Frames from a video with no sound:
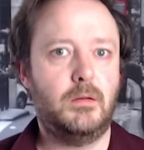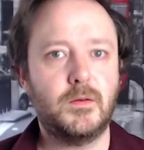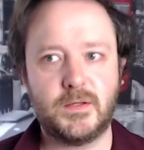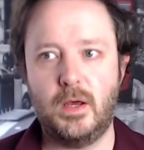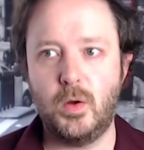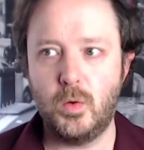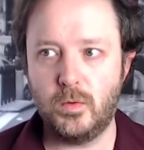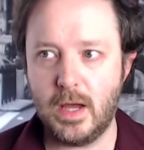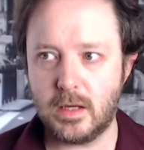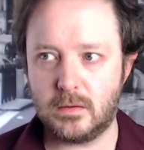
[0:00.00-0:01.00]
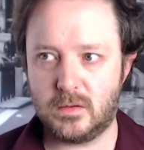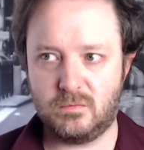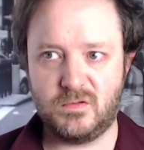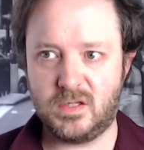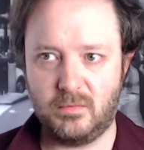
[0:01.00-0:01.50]
So that's
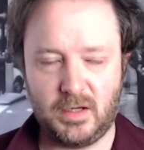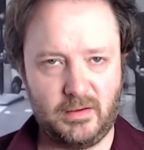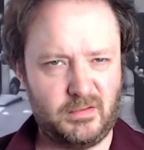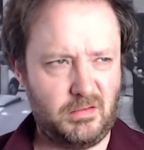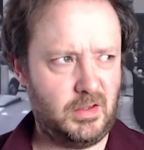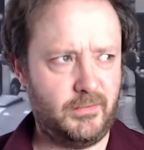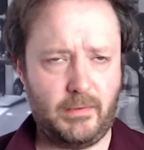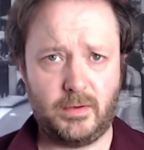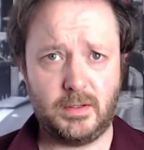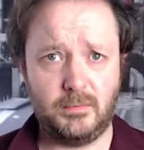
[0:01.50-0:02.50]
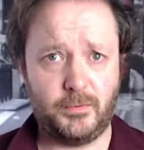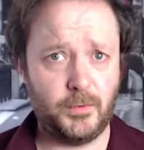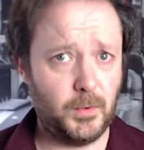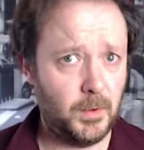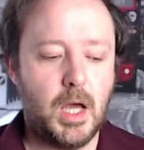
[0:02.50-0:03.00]
something I don't think I've ever done
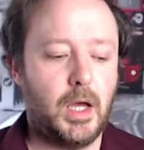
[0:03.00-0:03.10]
before.